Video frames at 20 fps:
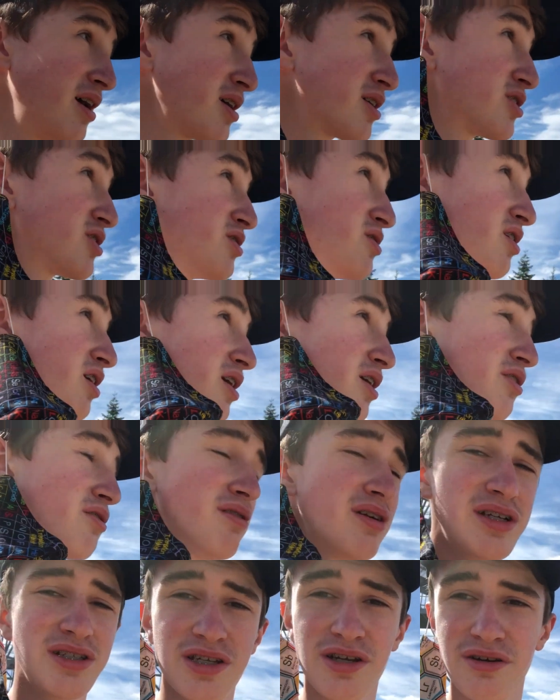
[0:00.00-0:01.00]
because there
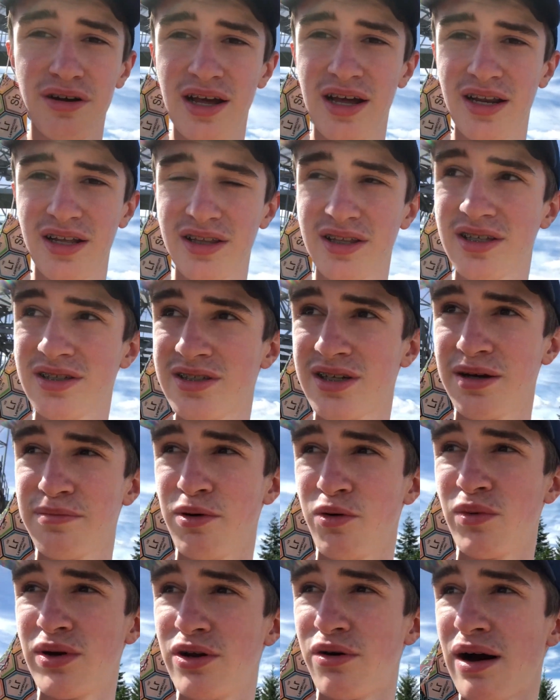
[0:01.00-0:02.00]
is internet at this site, but
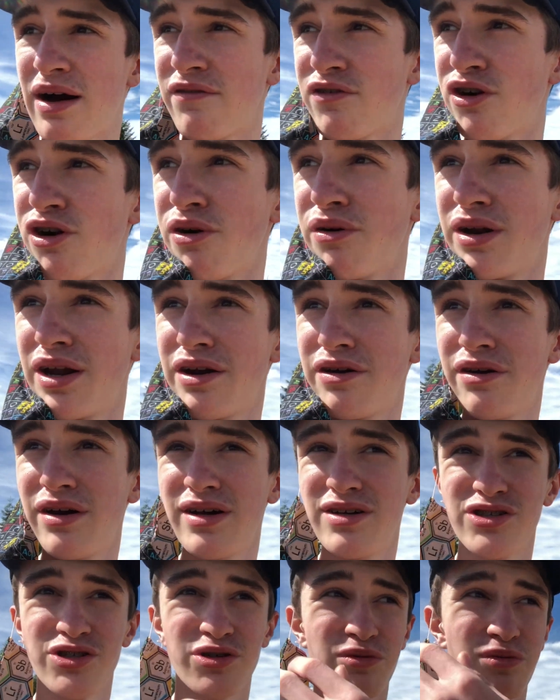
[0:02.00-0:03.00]
we don't have our own
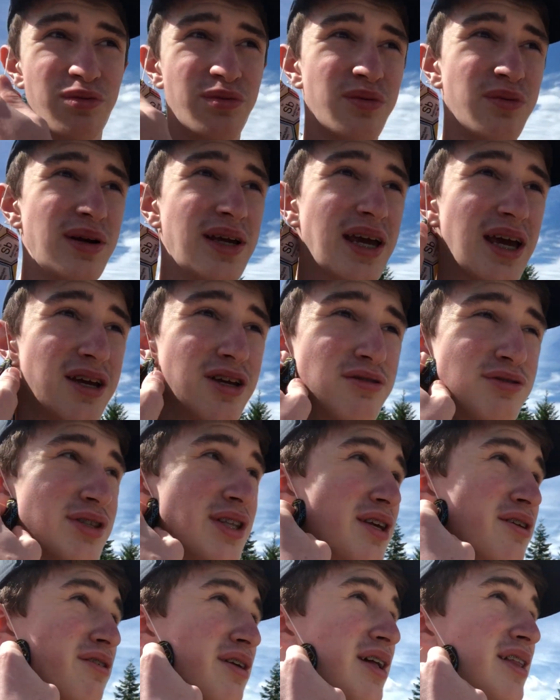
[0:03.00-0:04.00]
internet, so we can't use the
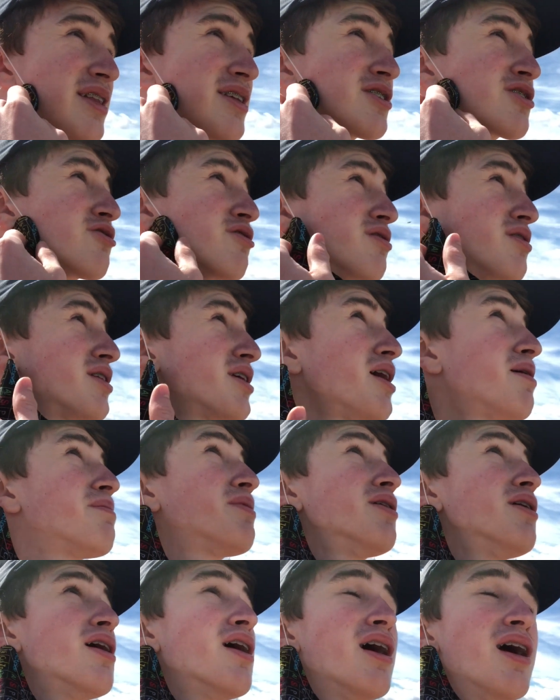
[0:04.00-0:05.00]
internet that's currently up
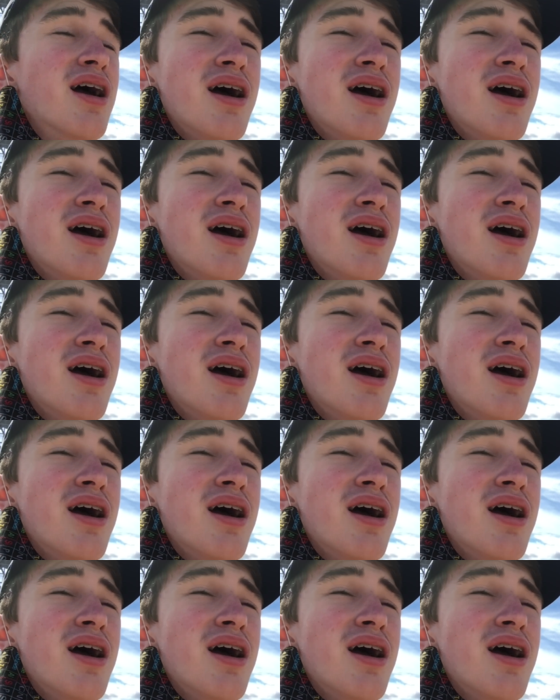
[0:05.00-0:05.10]
here.